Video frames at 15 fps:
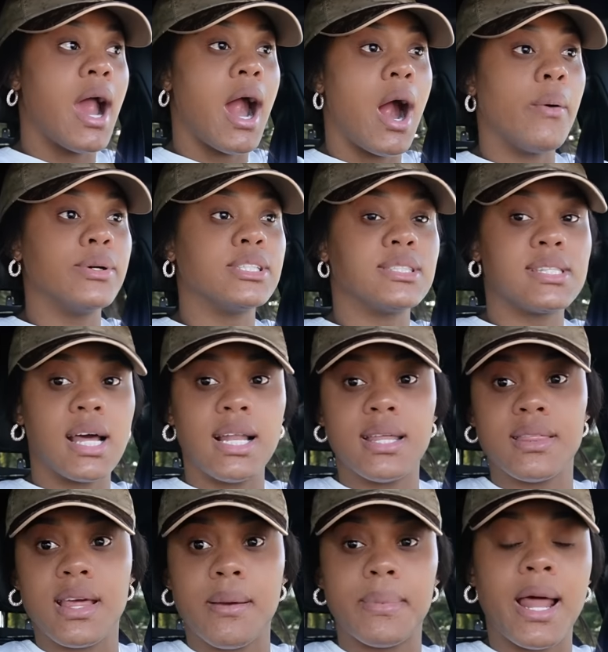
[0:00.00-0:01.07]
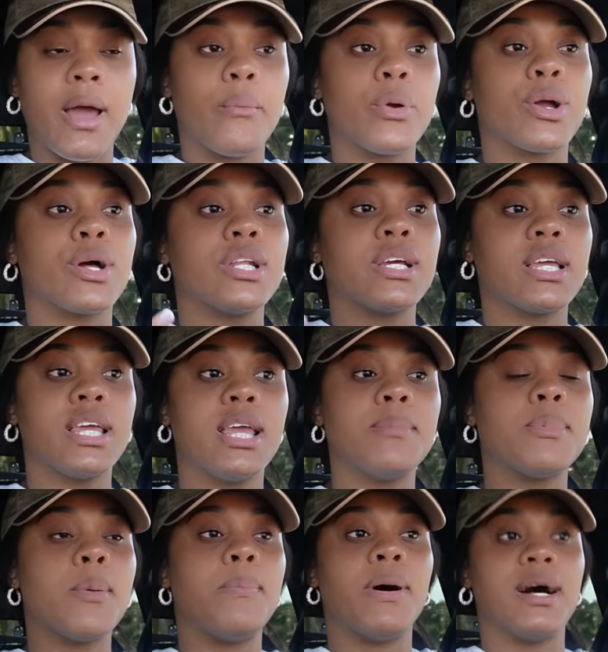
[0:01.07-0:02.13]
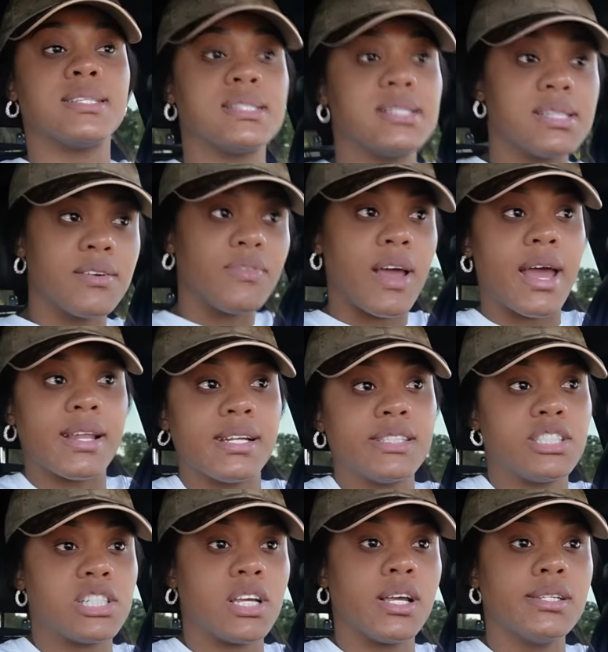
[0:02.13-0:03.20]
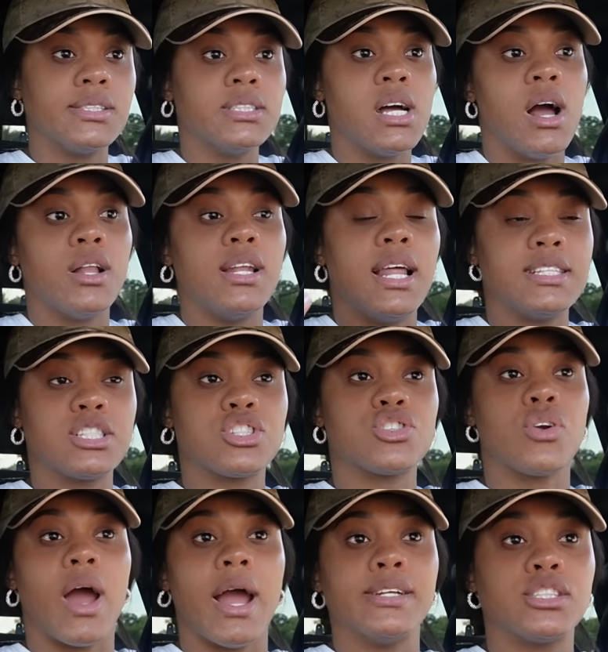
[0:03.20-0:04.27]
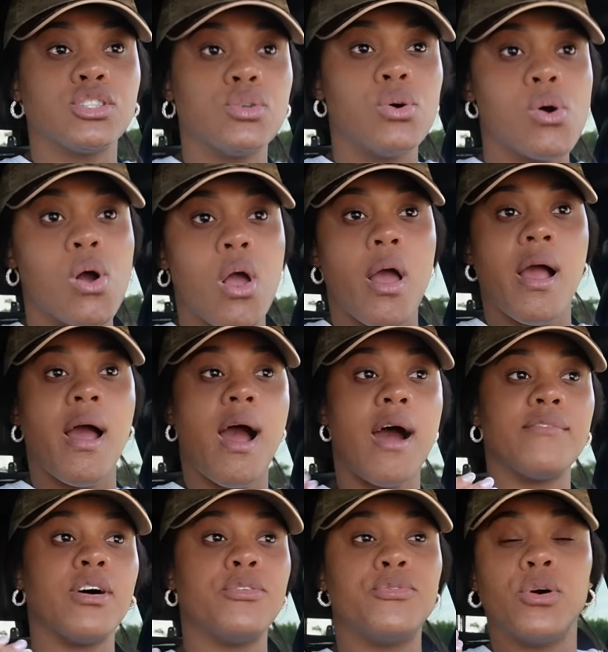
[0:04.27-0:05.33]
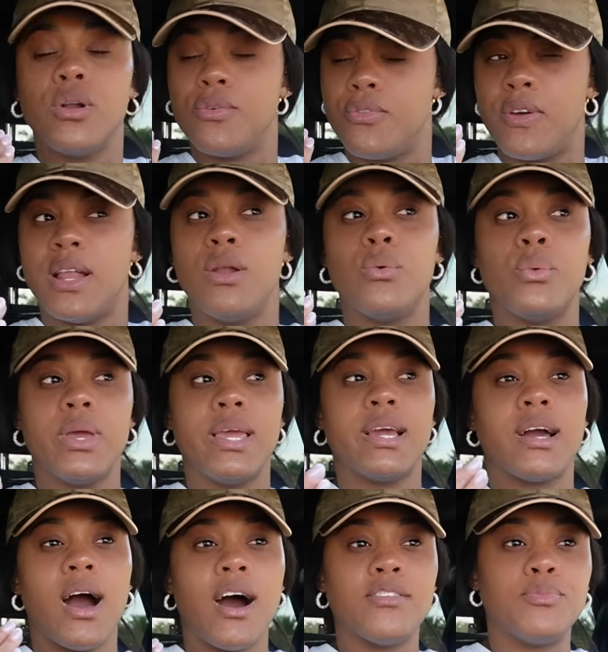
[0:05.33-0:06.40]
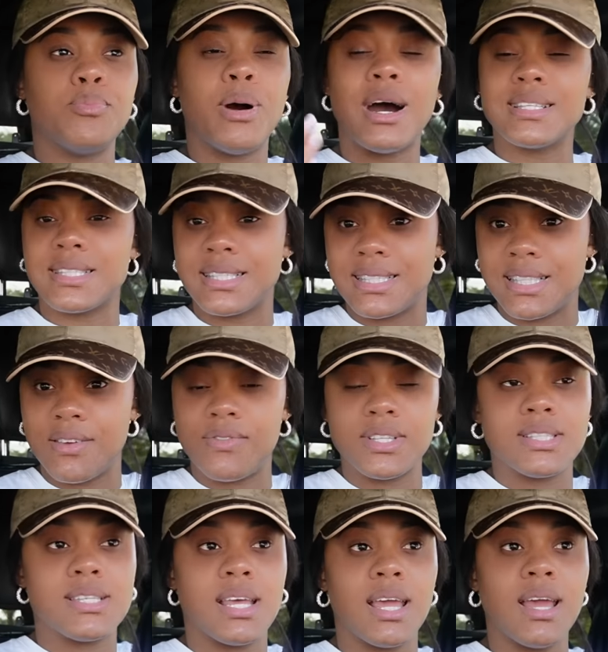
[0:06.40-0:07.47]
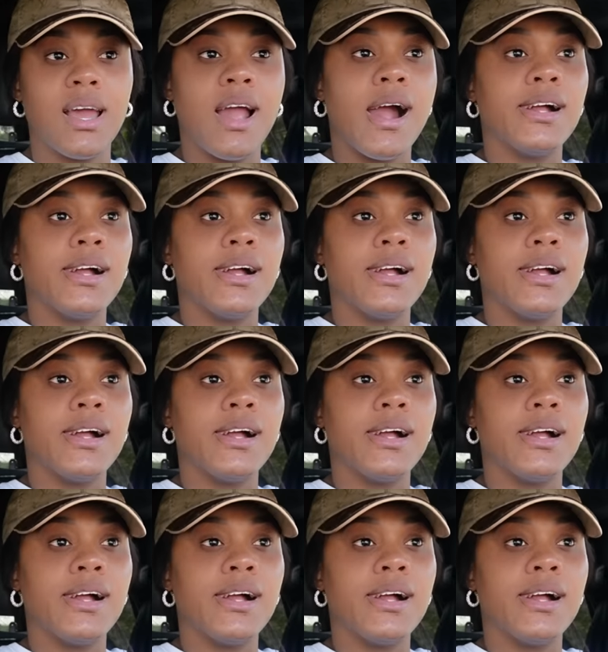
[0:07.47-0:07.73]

I was telling them like we're gonna keep the positive energy. Let's try to have a fulfilled week of positivity.